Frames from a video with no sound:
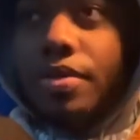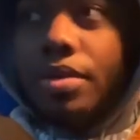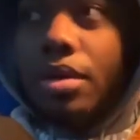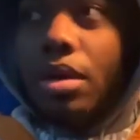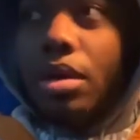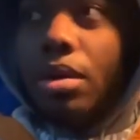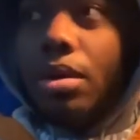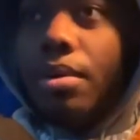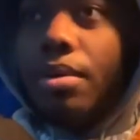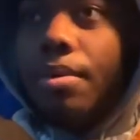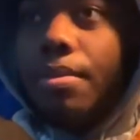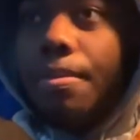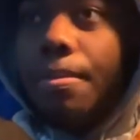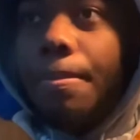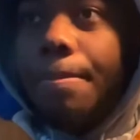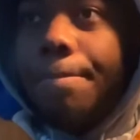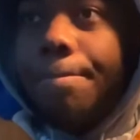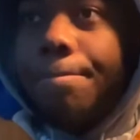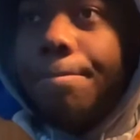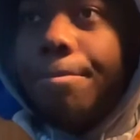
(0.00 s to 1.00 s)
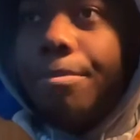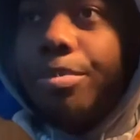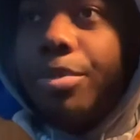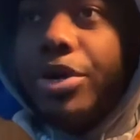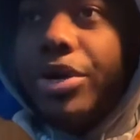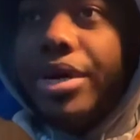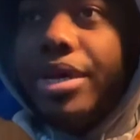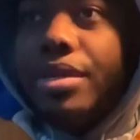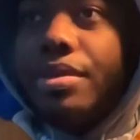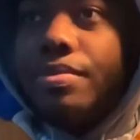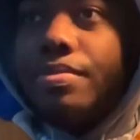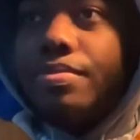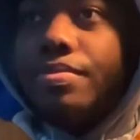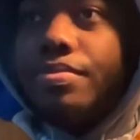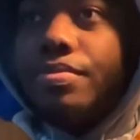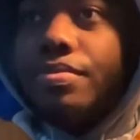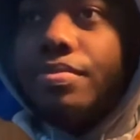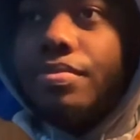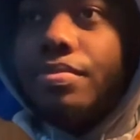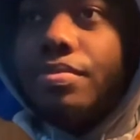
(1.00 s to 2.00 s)
Um, but
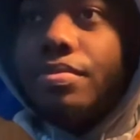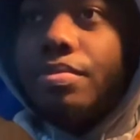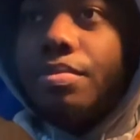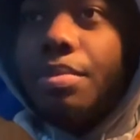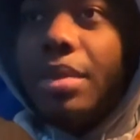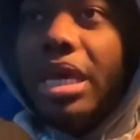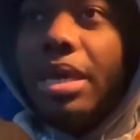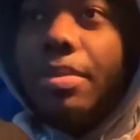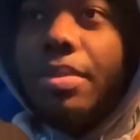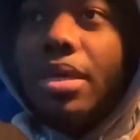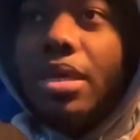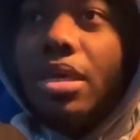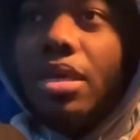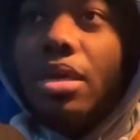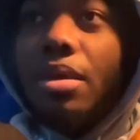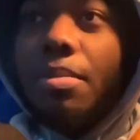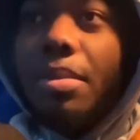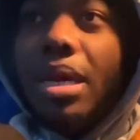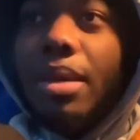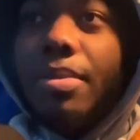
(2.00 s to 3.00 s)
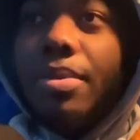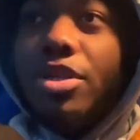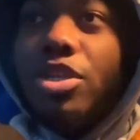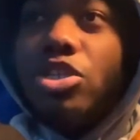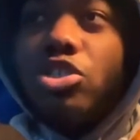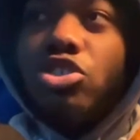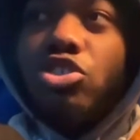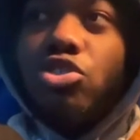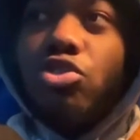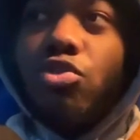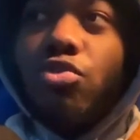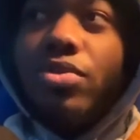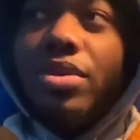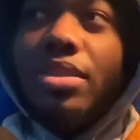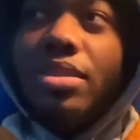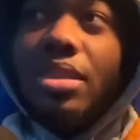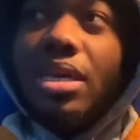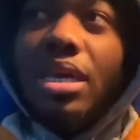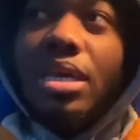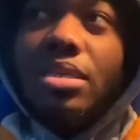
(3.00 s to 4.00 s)
maybe maybe there's three
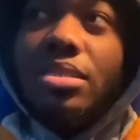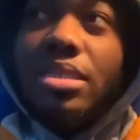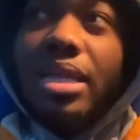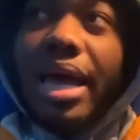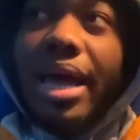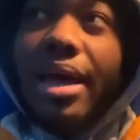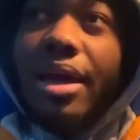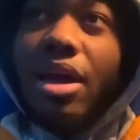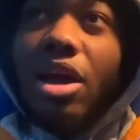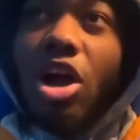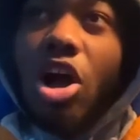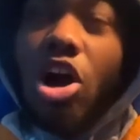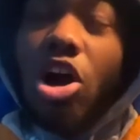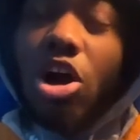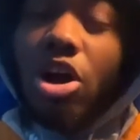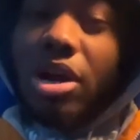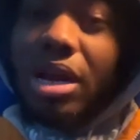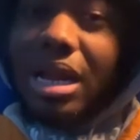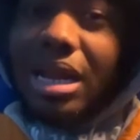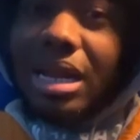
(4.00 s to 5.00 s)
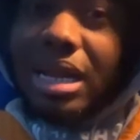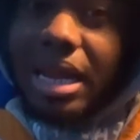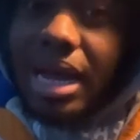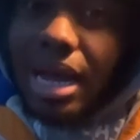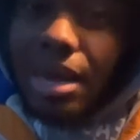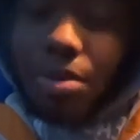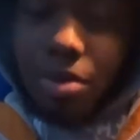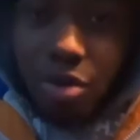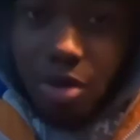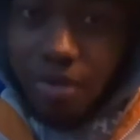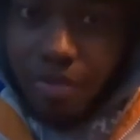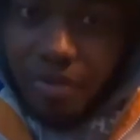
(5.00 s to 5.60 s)
things that are a lot more